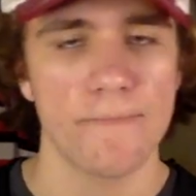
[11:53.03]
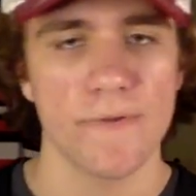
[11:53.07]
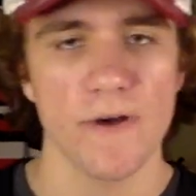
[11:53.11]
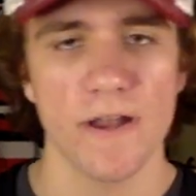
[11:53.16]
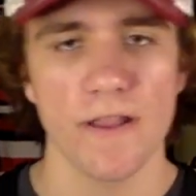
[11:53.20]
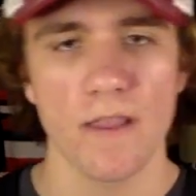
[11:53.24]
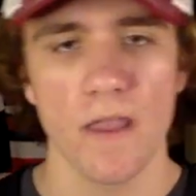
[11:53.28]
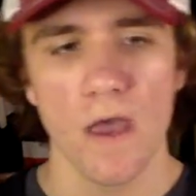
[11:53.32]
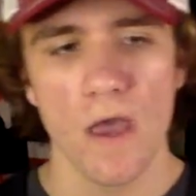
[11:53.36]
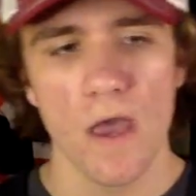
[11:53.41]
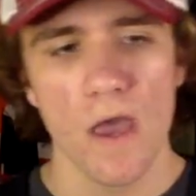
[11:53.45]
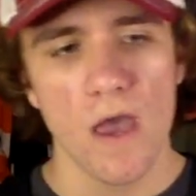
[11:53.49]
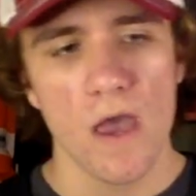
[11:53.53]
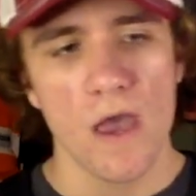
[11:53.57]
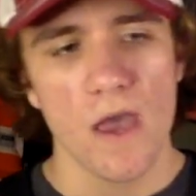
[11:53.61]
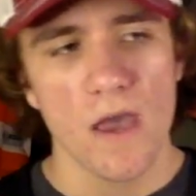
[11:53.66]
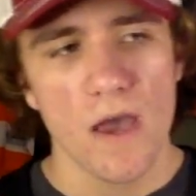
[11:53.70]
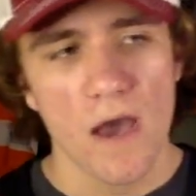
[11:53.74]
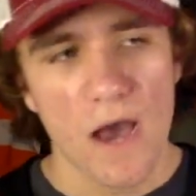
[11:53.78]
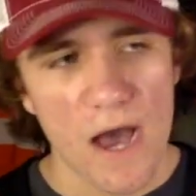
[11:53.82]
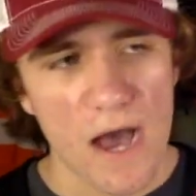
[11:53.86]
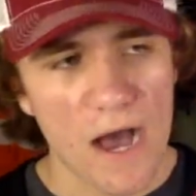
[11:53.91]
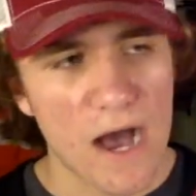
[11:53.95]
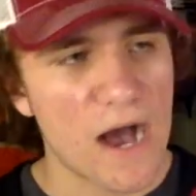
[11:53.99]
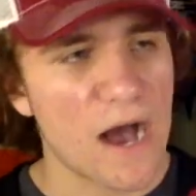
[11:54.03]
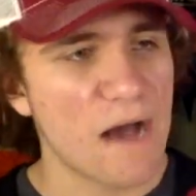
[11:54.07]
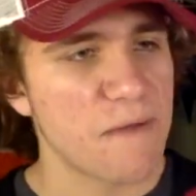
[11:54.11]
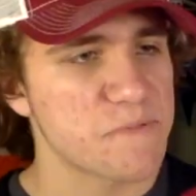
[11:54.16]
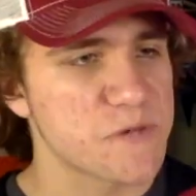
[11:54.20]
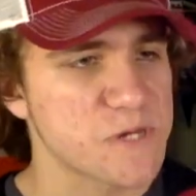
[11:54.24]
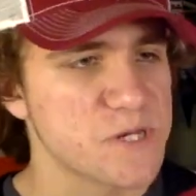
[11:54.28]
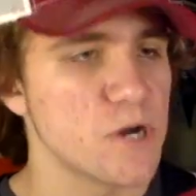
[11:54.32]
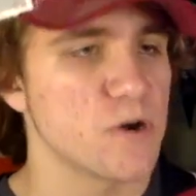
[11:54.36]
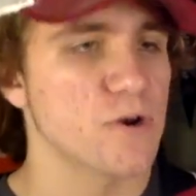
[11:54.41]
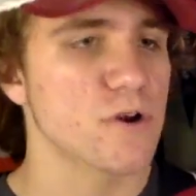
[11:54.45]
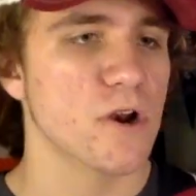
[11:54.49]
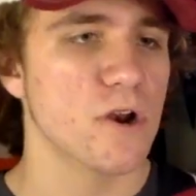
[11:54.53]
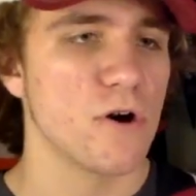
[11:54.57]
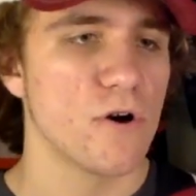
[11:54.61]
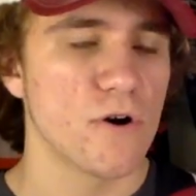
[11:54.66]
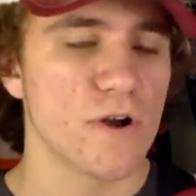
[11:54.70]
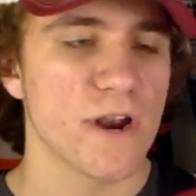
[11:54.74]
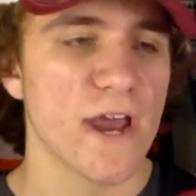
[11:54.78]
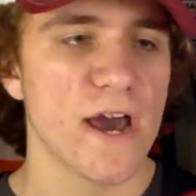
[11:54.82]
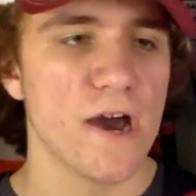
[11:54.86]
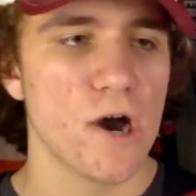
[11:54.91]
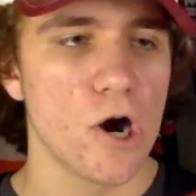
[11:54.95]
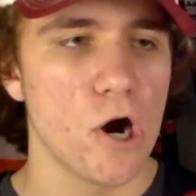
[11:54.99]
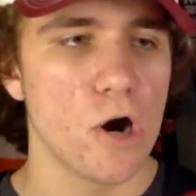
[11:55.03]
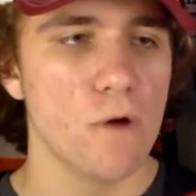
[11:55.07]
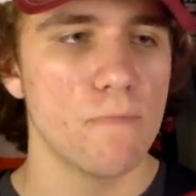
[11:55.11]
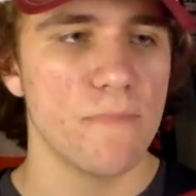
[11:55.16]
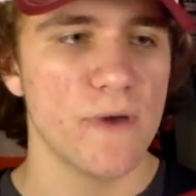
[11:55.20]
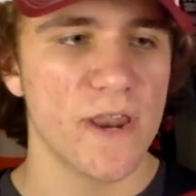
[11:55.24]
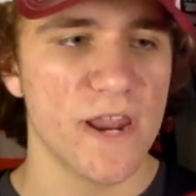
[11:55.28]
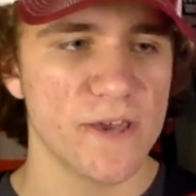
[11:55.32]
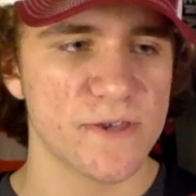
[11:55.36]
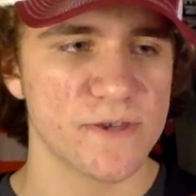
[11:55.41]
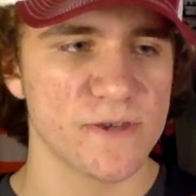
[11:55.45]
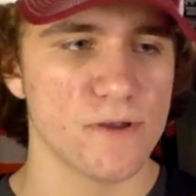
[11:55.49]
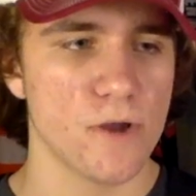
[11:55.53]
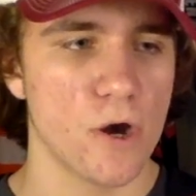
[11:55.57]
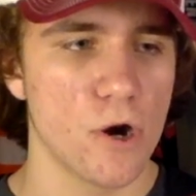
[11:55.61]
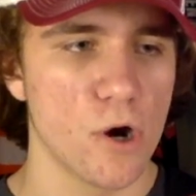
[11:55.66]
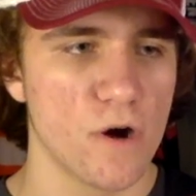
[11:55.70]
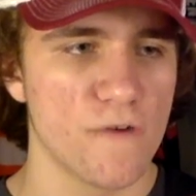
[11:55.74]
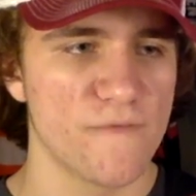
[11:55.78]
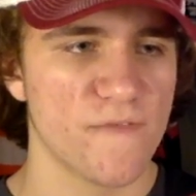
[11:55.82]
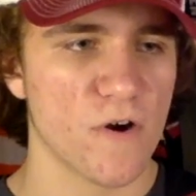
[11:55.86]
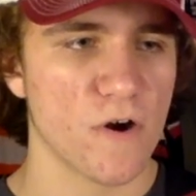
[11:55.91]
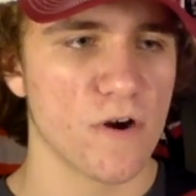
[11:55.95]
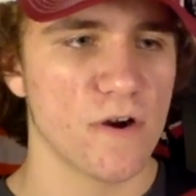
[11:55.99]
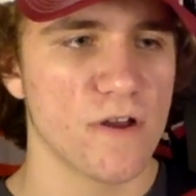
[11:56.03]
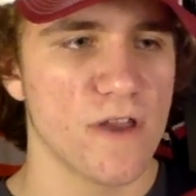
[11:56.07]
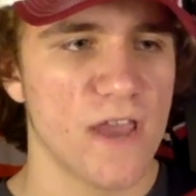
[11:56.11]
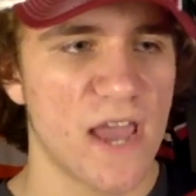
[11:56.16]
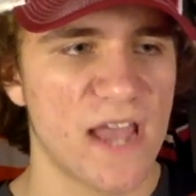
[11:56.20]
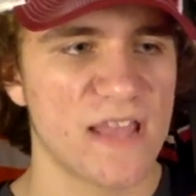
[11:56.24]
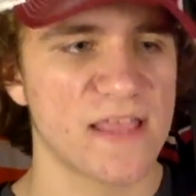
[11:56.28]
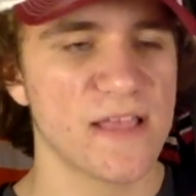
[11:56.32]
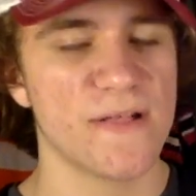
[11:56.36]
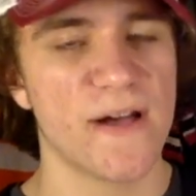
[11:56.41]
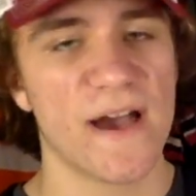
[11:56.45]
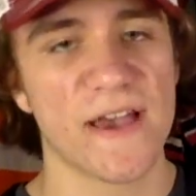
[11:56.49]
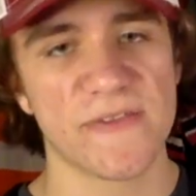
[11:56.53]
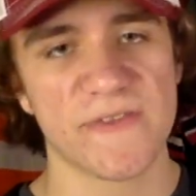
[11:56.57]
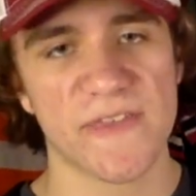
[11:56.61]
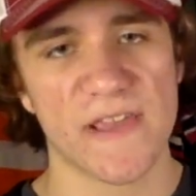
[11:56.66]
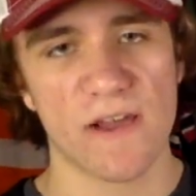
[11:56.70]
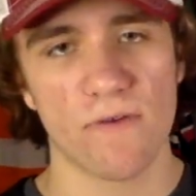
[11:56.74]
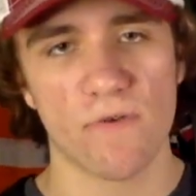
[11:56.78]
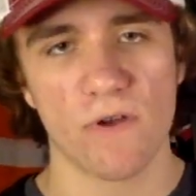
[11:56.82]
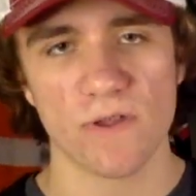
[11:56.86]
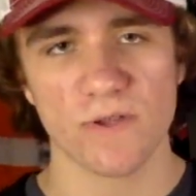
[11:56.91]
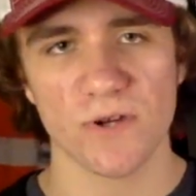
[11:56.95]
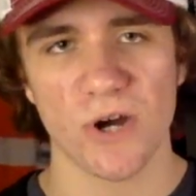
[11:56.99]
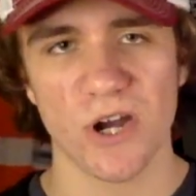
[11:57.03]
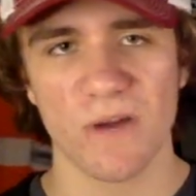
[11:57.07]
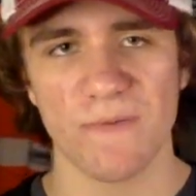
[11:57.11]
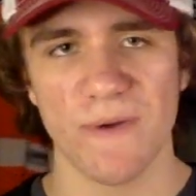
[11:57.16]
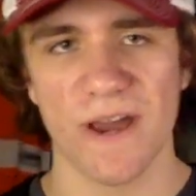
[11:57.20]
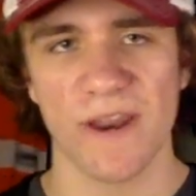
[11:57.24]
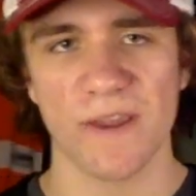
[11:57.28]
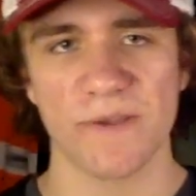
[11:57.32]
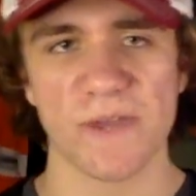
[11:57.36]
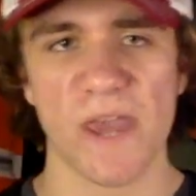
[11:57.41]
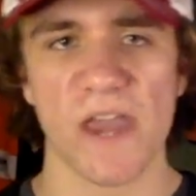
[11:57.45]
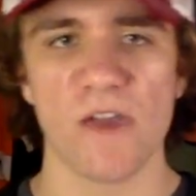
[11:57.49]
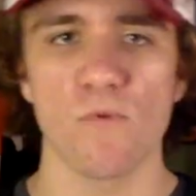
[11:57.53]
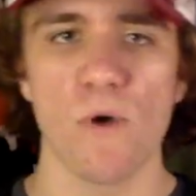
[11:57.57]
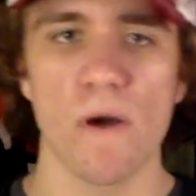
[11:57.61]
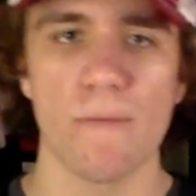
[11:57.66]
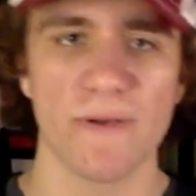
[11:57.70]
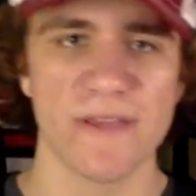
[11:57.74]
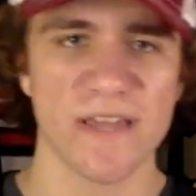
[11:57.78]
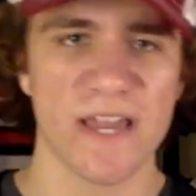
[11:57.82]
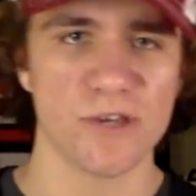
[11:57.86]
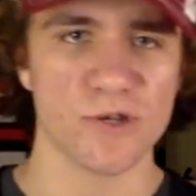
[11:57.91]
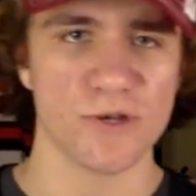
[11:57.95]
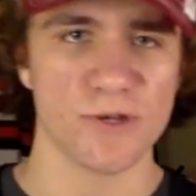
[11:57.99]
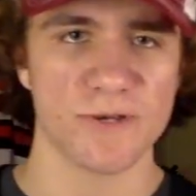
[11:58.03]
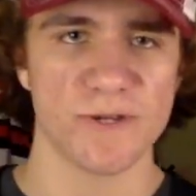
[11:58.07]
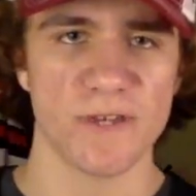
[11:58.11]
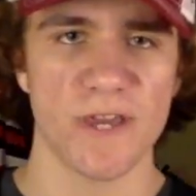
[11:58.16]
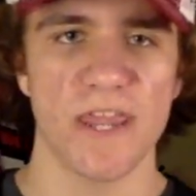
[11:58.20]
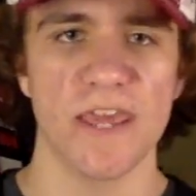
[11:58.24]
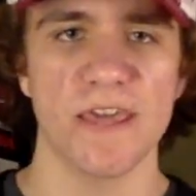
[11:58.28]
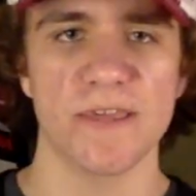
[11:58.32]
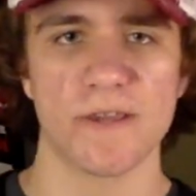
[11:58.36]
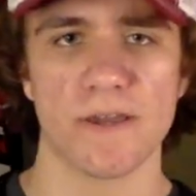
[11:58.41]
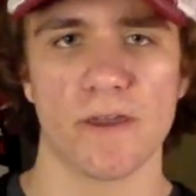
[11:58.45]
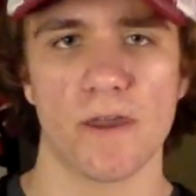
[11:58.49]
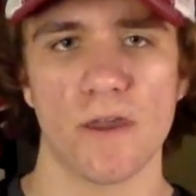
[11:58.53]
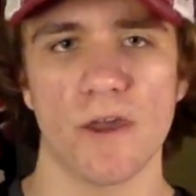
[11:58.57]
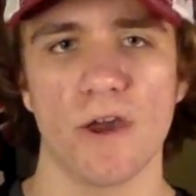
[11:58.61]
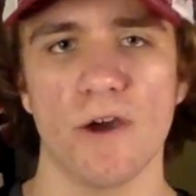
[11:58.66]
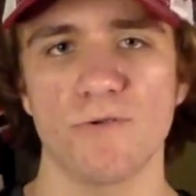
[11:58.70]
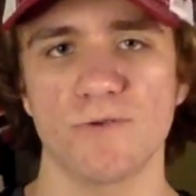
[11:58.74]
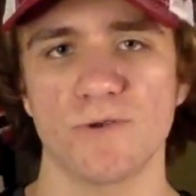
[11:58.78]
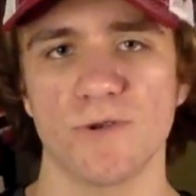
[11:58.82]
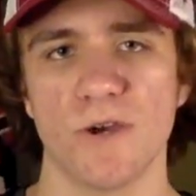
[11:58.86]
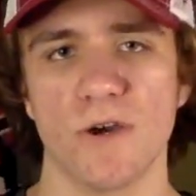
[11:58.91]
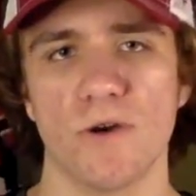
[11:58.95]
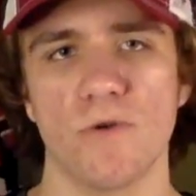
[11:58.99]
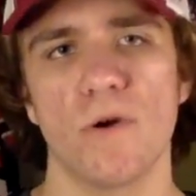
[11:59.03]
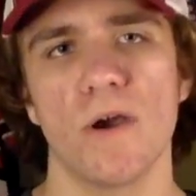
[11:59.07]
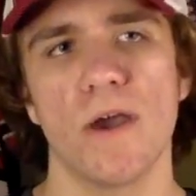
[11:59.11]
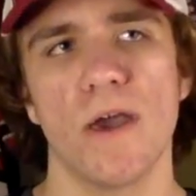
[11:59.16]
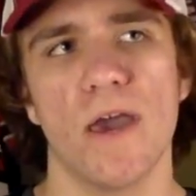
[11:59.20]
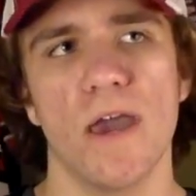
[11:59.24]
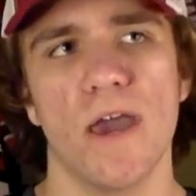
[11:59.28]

But I'm still going to hold out hope. It isn't over, and the last thing I want to talk about is like what potential cities it could go to.